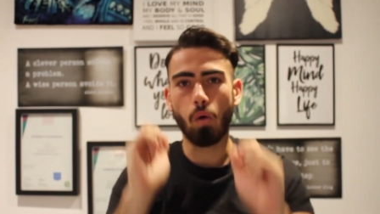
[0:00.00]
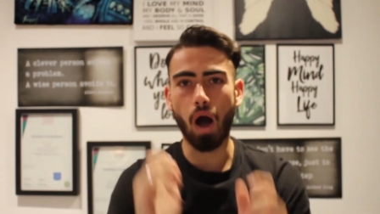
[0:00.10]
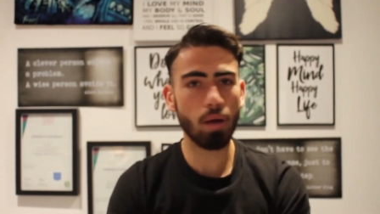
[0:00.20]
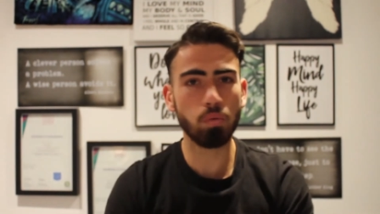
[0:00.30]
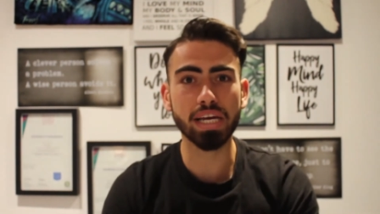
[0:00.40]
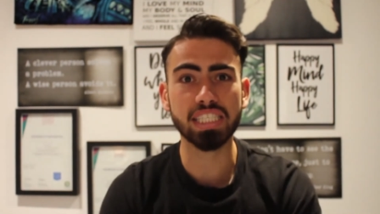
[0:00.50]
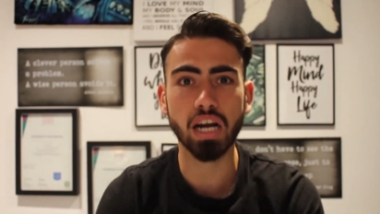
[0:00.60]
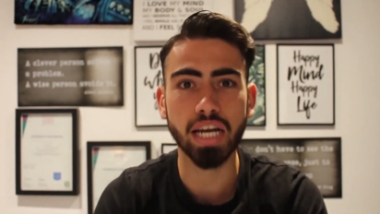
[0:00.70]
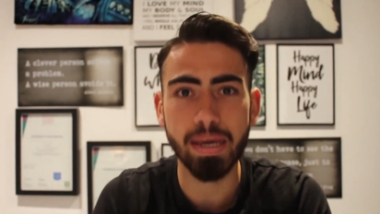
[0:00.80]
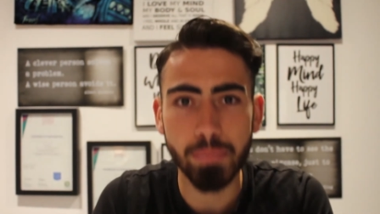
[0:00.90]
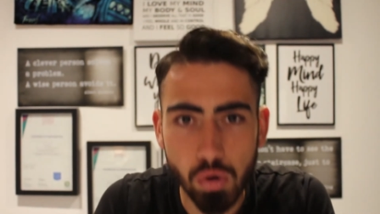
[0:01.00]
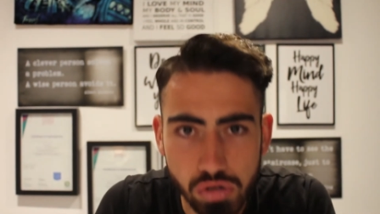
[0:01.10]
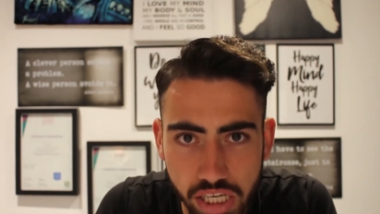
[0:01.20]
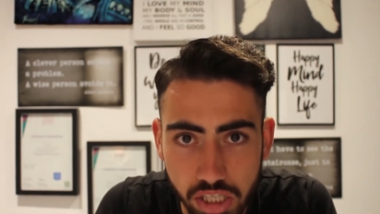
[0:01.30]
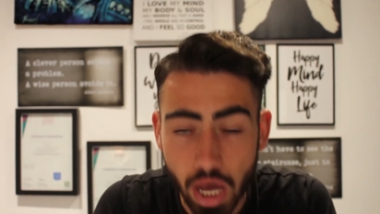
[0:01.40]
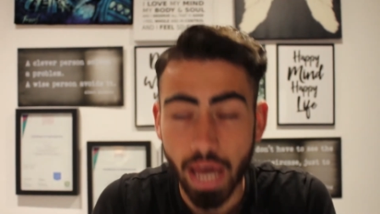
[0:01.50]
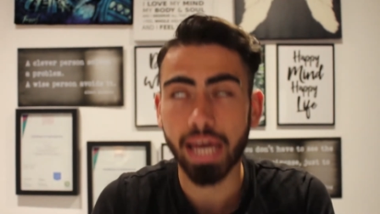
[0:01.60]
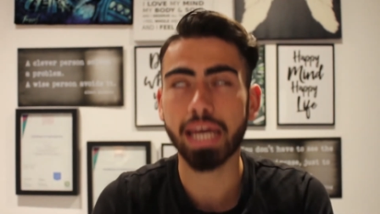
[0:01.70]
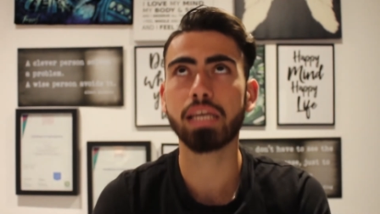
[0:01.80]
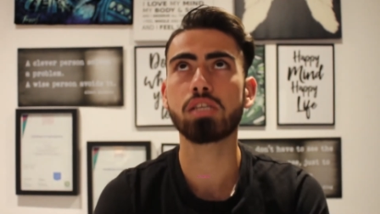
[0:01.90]
I will get stuck in hypnosis.
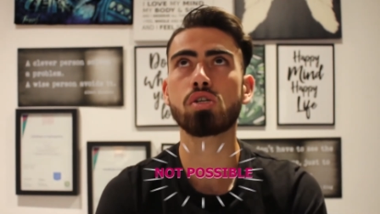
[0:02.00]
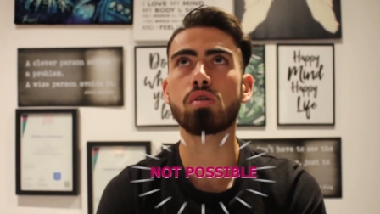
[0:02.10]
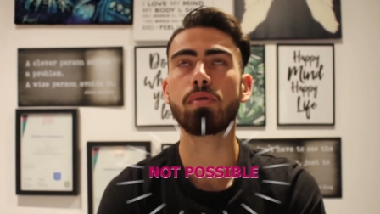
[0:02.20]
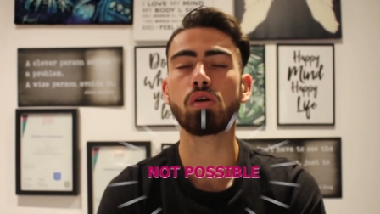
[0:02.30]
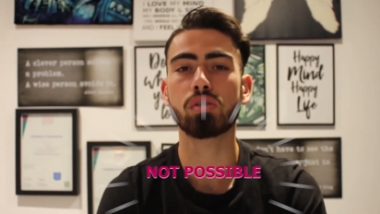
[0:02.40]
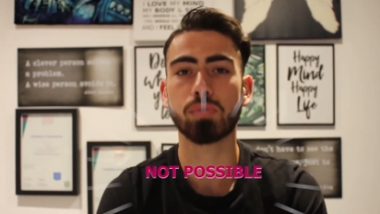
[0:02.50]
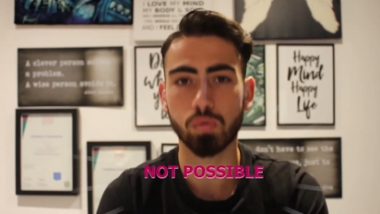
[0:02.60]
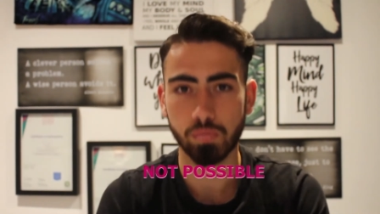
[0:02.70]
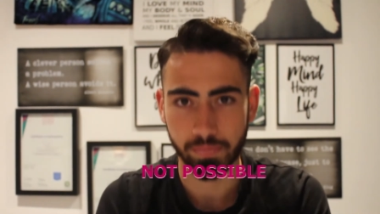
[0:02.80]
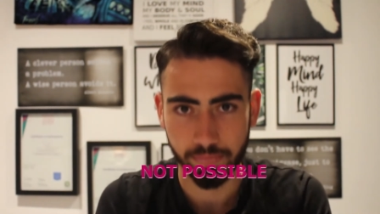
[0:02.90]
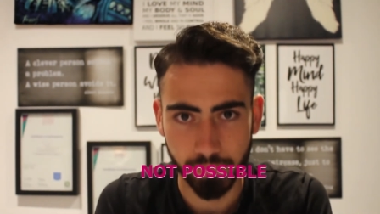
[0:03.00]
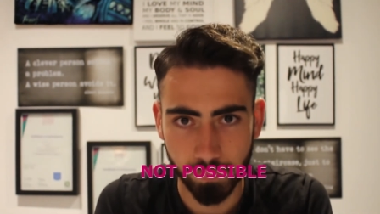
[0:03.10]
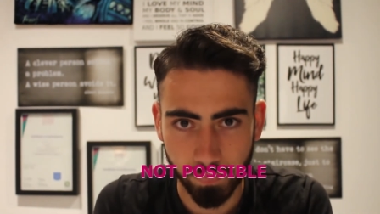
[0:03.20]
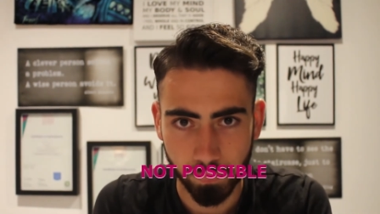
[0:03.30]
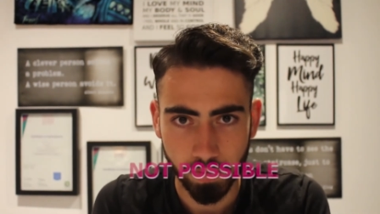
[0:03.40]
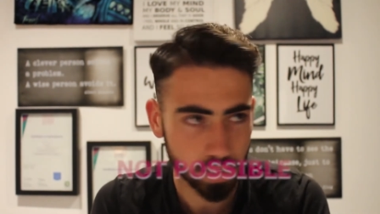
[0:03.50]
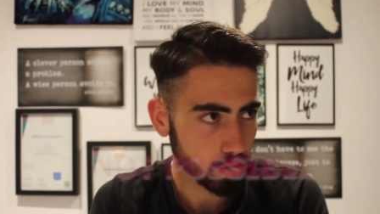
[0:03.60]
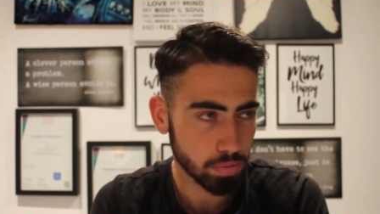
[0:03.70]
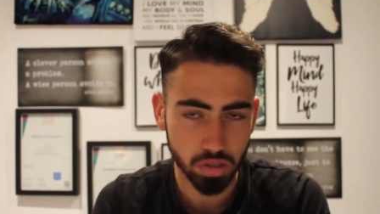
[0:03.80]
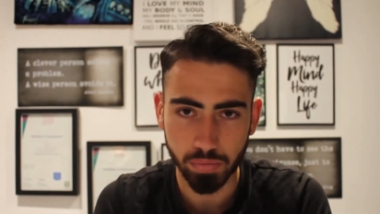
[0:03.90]
It is not possible. It's
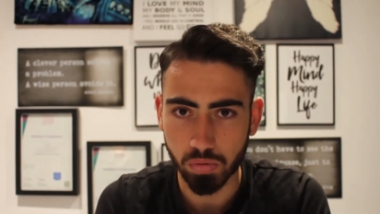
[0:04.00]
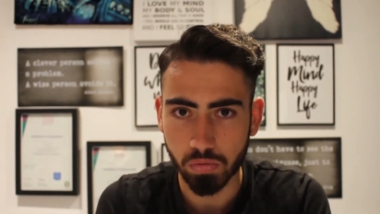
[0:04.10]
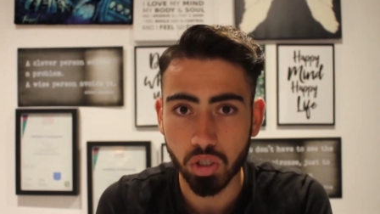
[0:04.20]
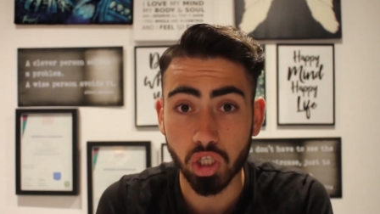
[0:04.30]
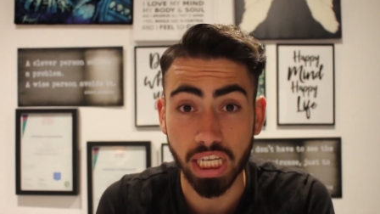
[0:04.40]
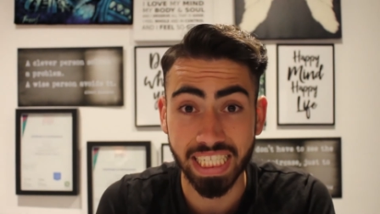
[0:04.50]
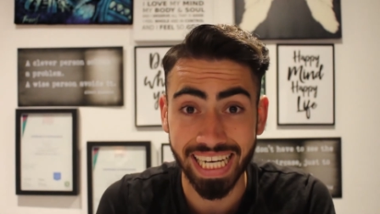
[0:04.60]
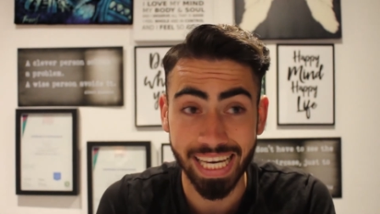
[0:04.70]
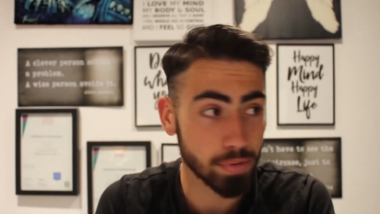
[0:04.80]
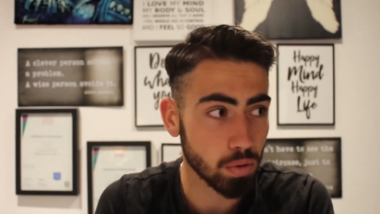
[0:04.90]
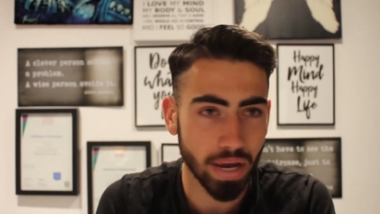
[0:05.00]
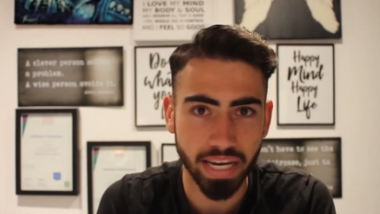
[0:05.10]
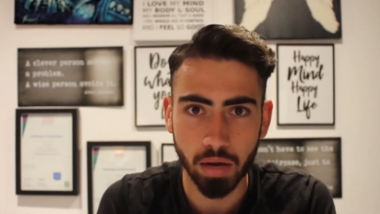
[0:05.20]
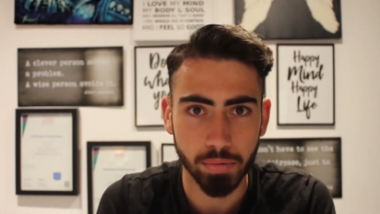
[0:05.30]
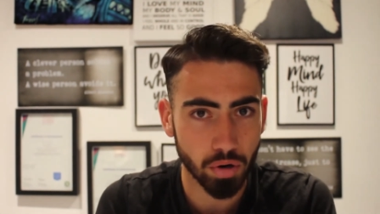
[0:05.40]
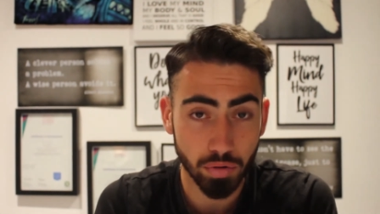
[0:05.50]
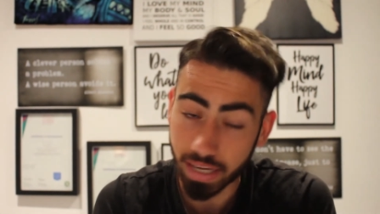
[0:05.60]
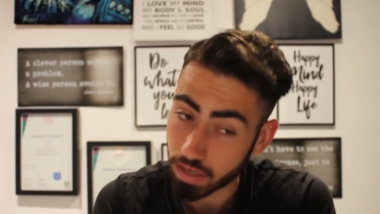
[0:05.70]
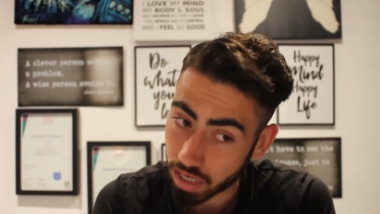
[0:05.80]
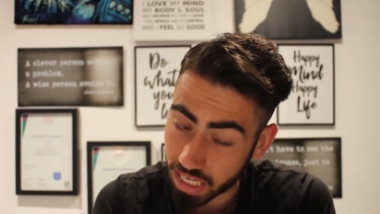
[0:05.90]
not possible. Just like sleep, you wake up. You don't
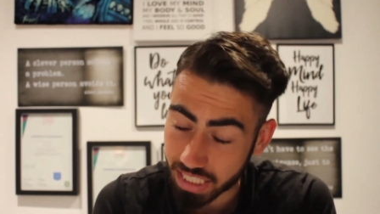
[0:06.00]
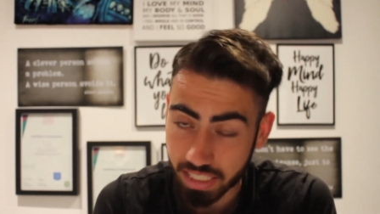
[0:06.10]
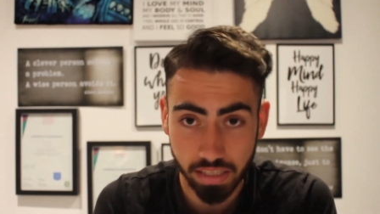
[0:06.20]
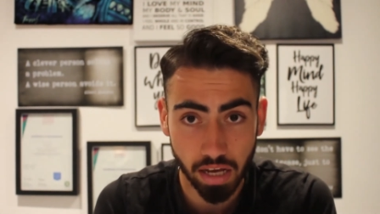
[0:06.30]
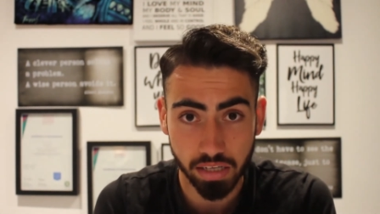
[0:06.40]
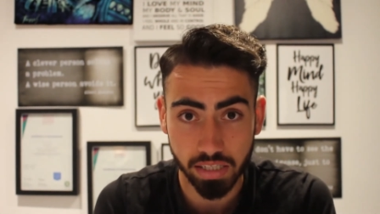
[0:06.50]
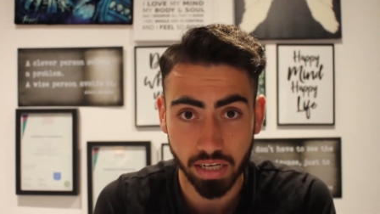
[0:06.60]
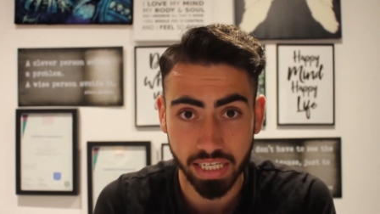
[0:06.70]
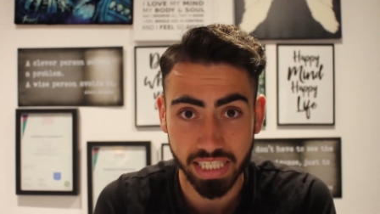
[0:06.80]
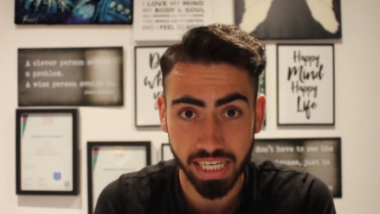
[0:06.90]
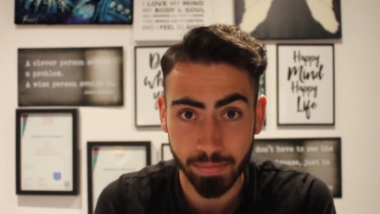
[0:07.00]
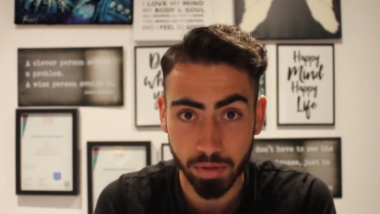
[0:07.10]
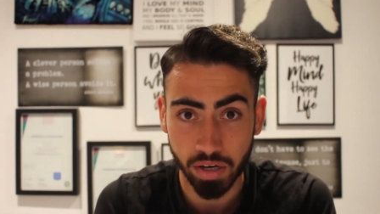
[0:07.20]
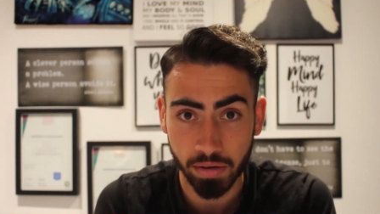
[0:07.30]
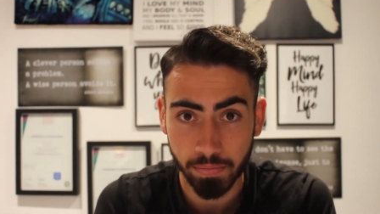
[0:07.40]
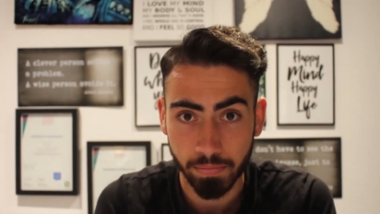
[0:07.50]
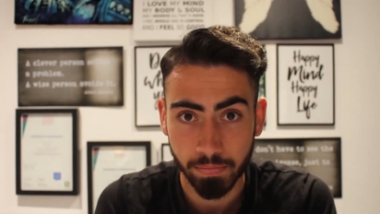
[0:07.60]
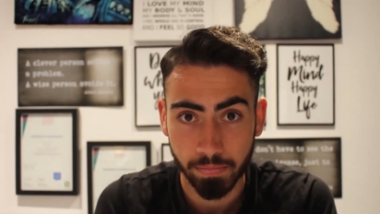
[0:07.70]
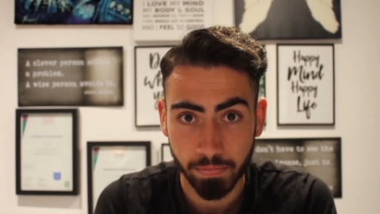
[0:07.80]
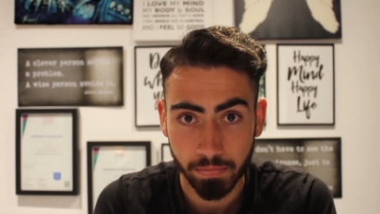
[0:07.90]
think you're going to get uh, stuck in sleep, do you?
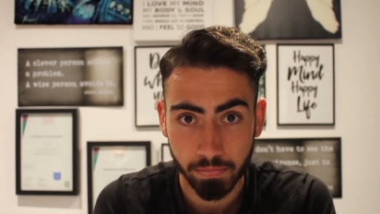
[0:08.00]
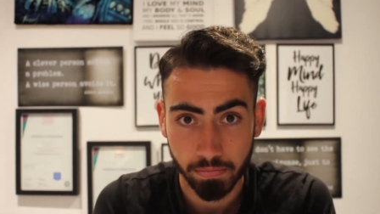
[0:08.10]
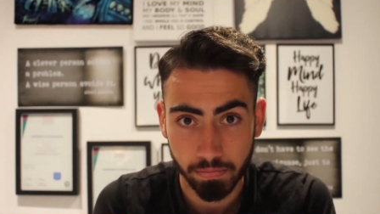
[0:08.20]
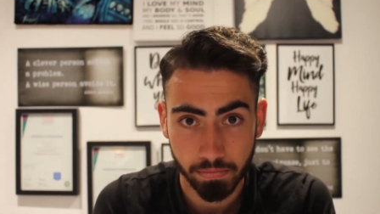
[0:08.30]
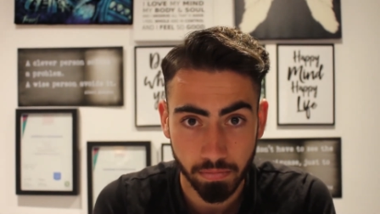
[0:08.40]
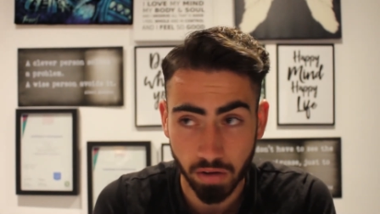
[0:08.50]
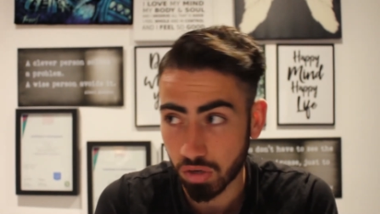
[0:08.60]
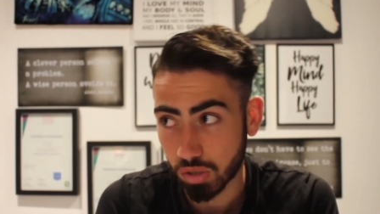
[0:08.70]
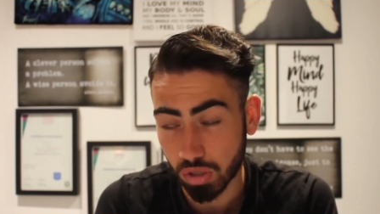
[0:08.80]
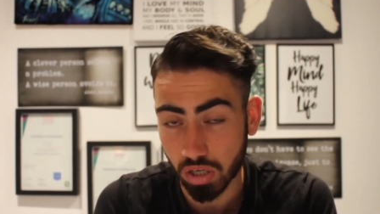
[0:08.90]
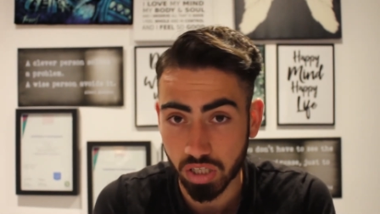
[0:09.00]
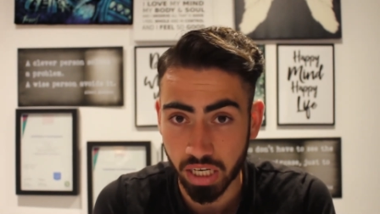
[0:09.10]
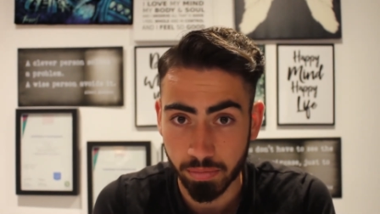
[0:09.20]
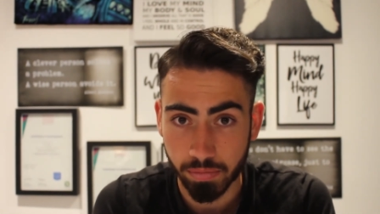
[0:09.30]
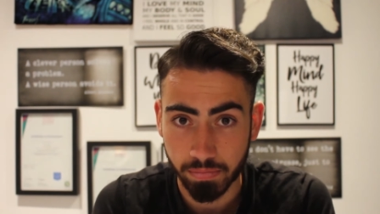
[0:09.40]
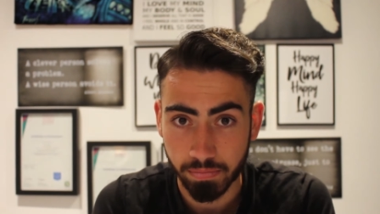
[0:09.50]
Otherwise you wouldn't go to sleep.